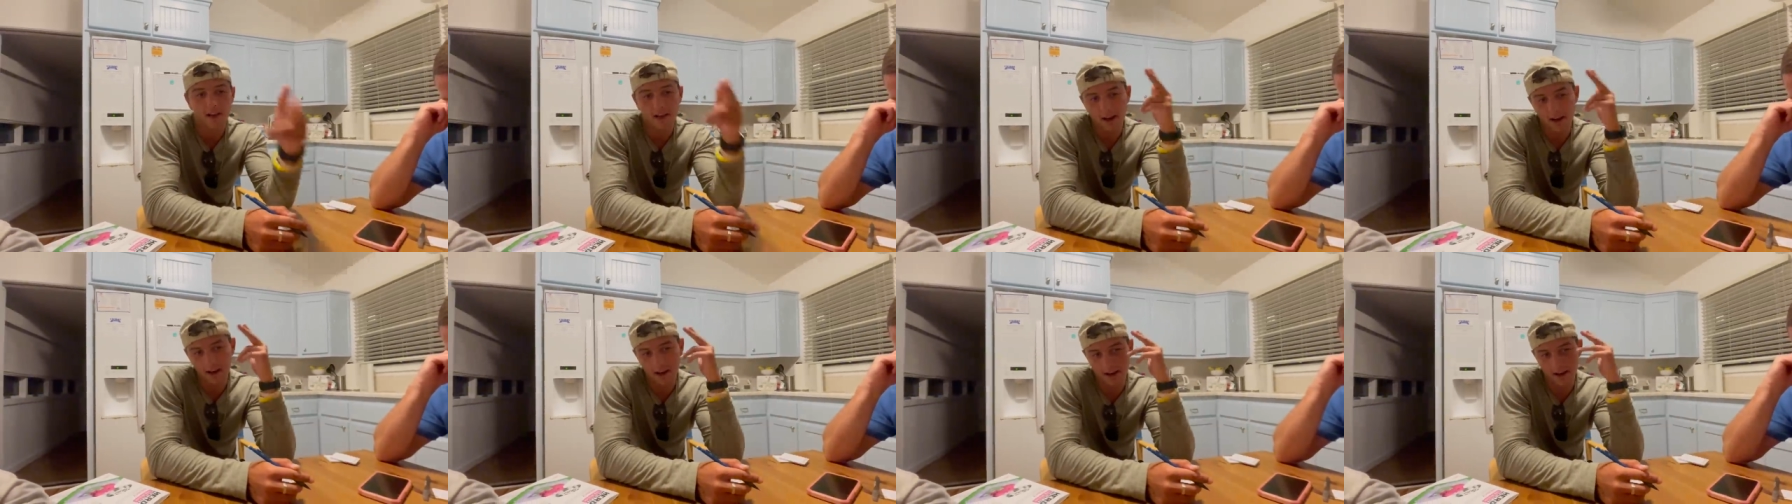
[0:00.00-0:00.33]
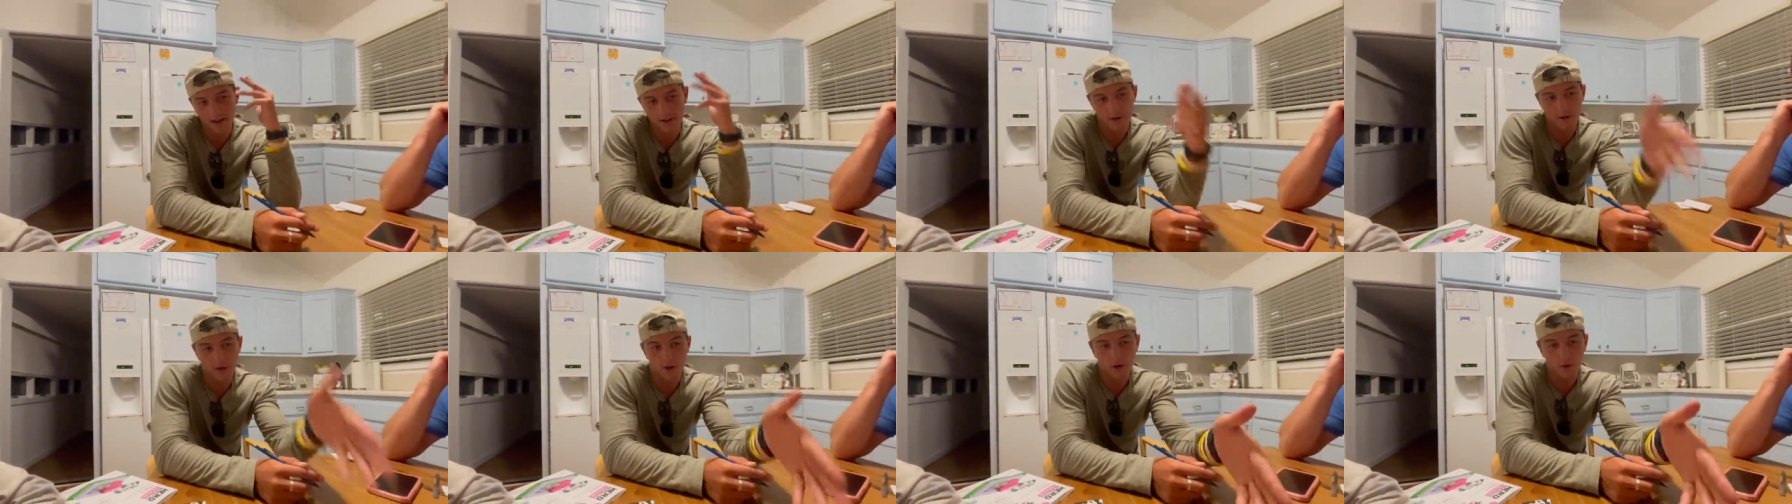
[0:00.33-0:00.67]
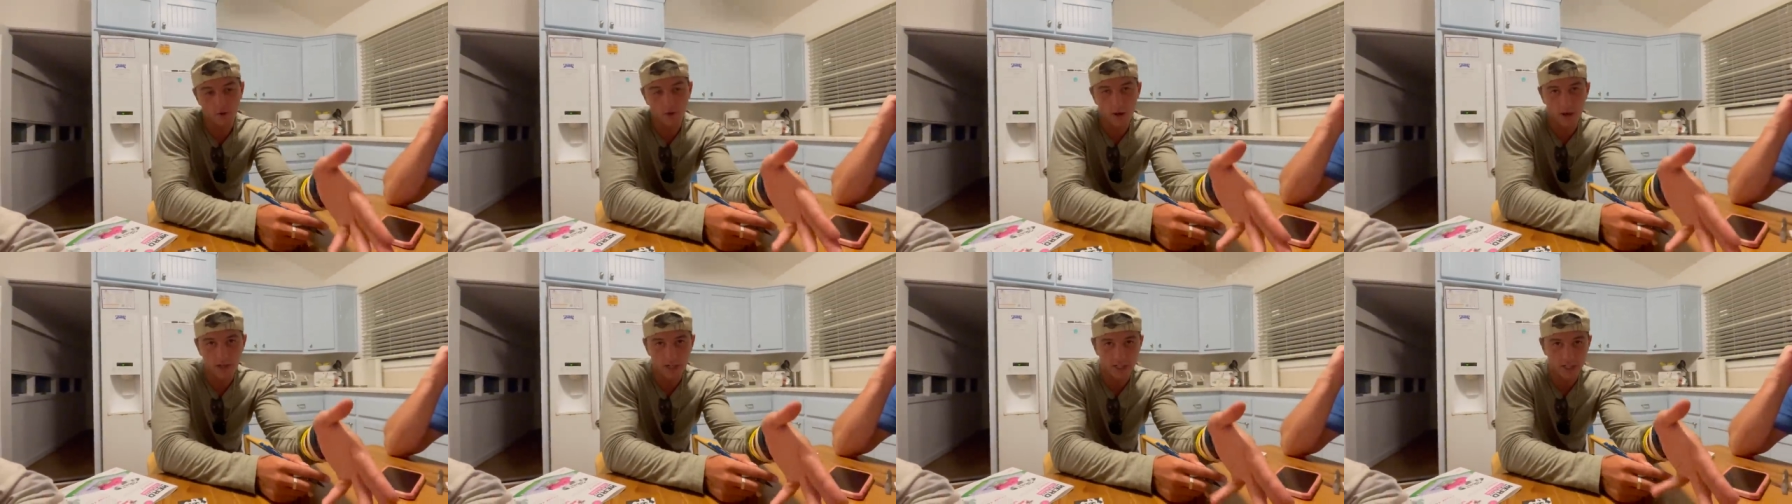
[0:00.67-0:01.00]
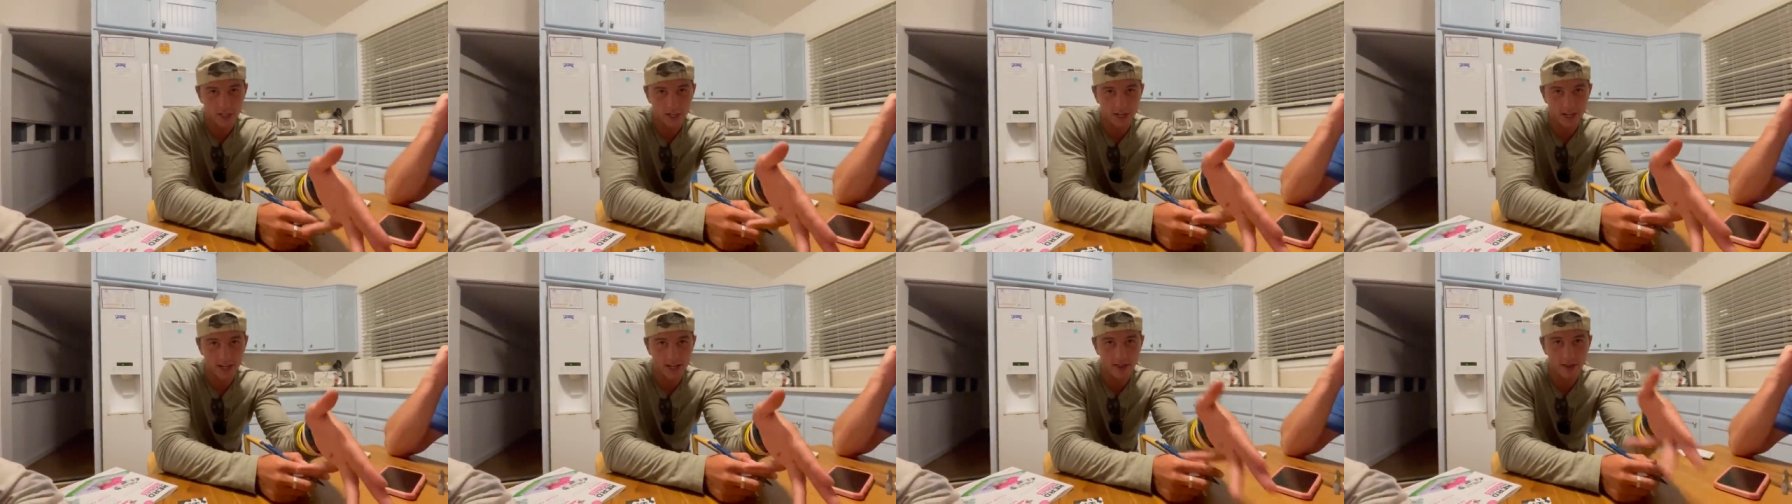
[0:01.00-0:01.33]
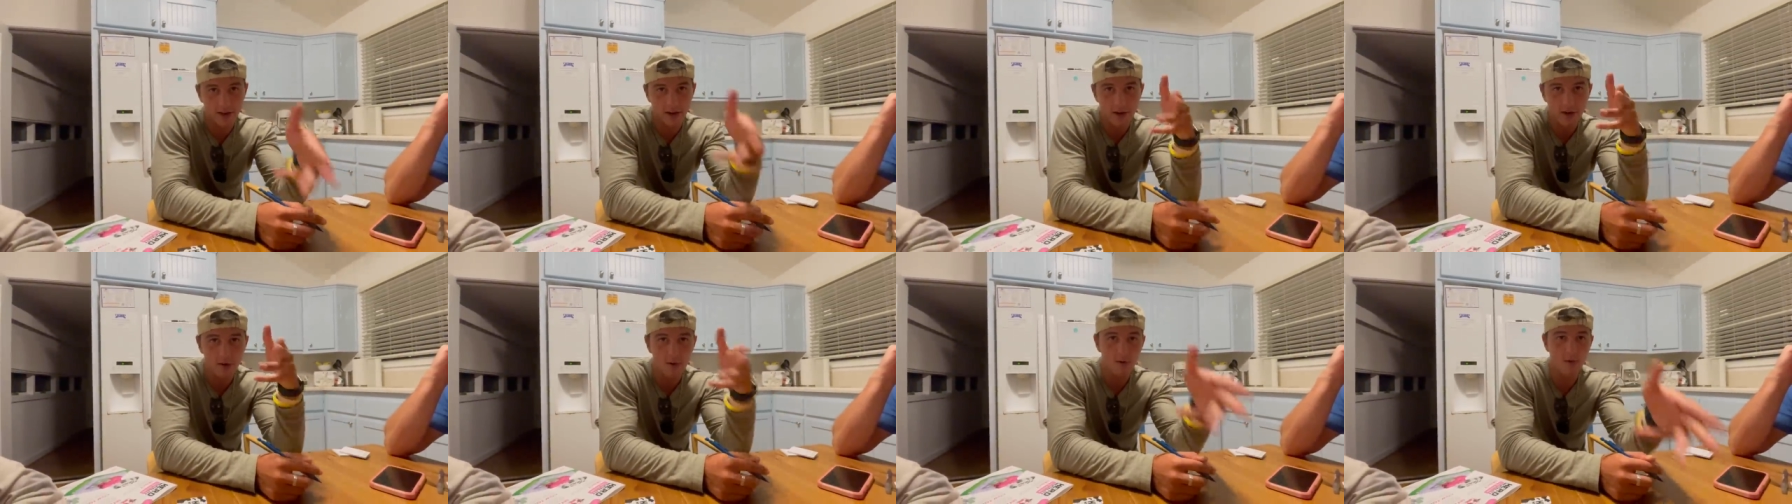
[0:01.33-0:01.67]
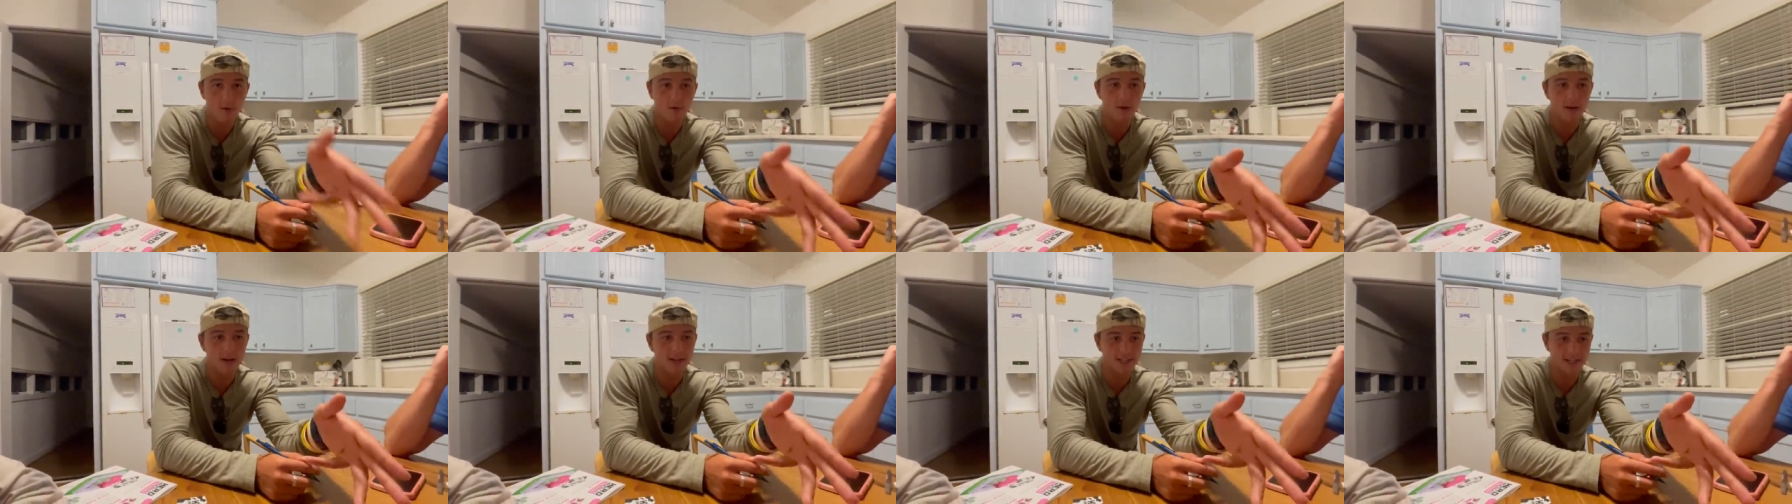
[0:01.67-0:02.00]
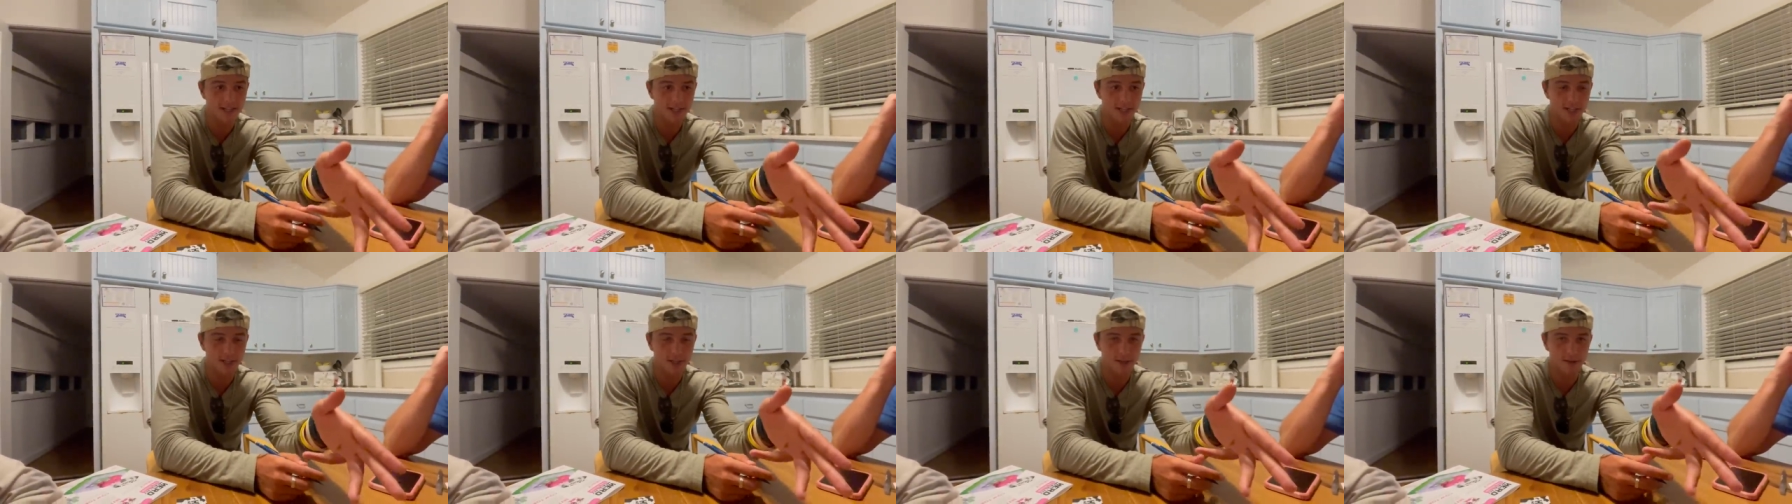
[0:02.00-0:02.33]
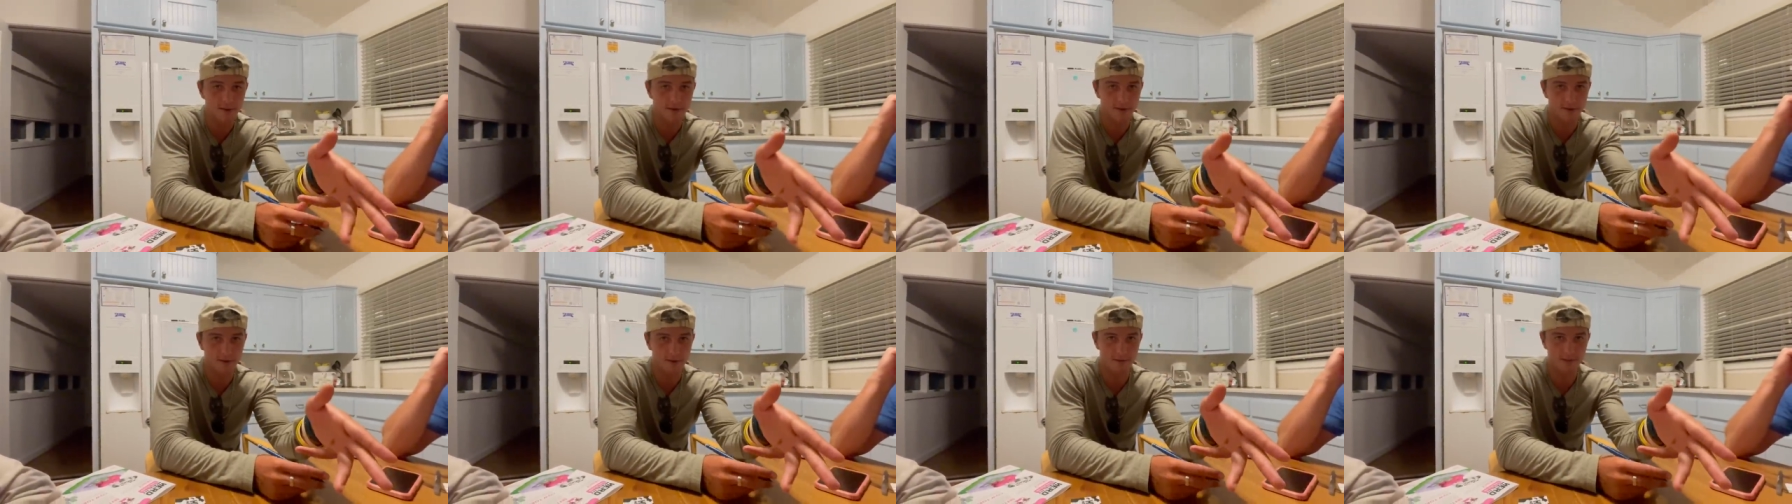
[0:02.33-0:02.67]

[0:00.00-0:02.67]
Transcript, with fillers: uh, your question in the new edition of Herd